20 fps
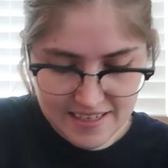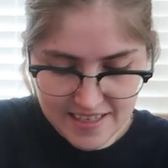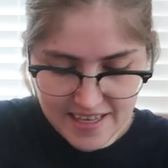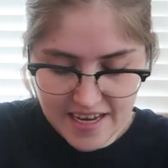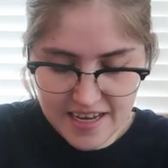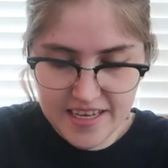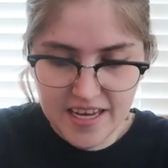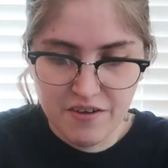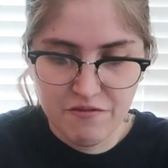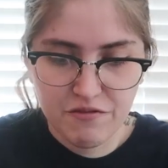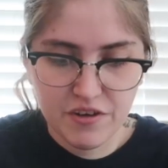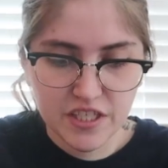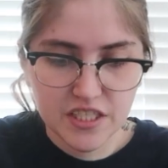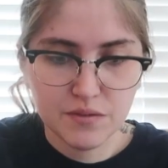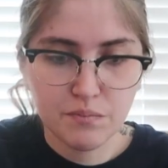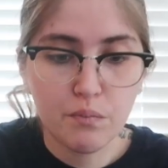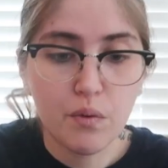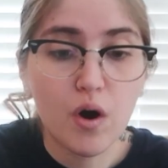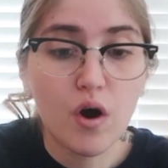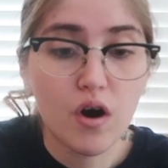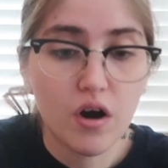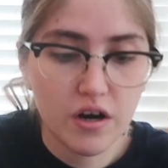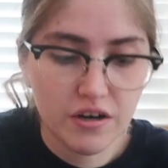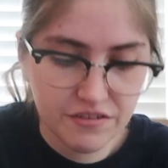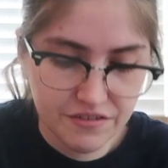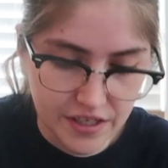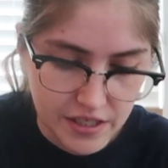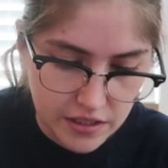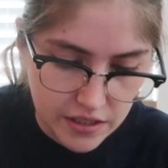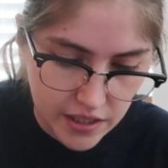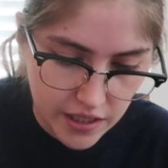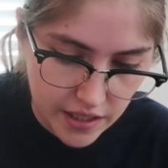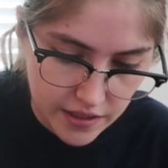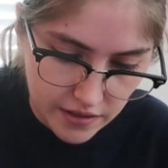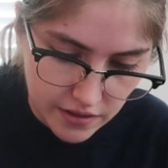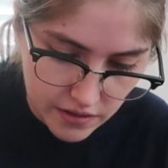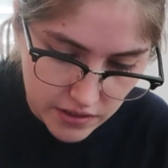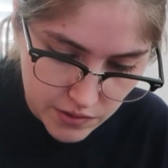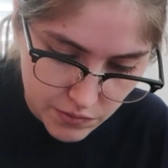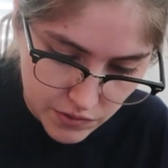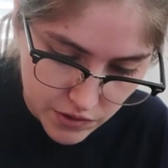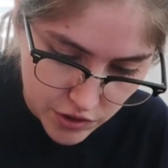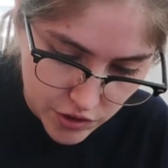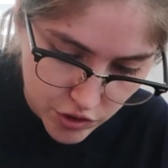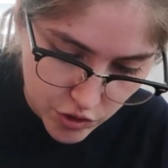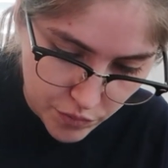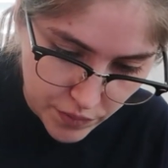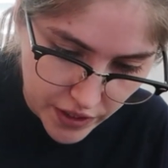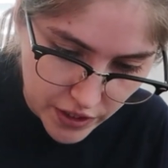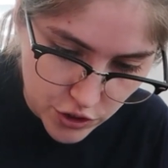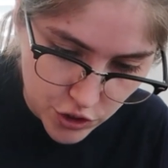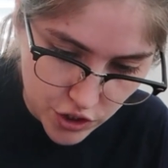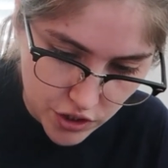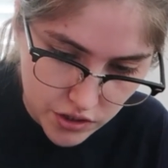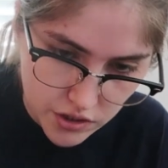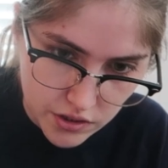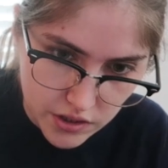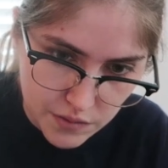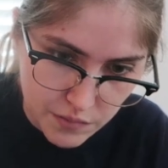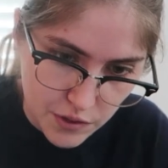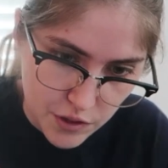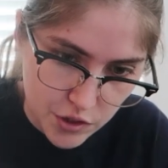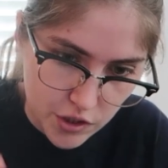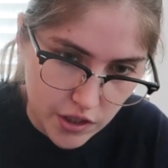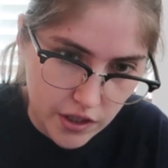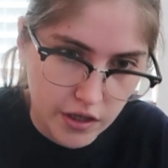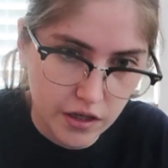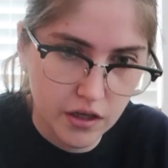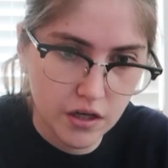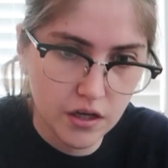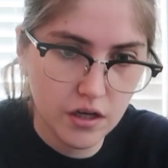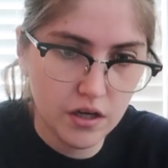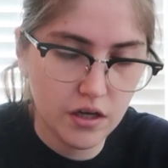Not yet, fits perfectly. And then this was a two-pager, so let's make sure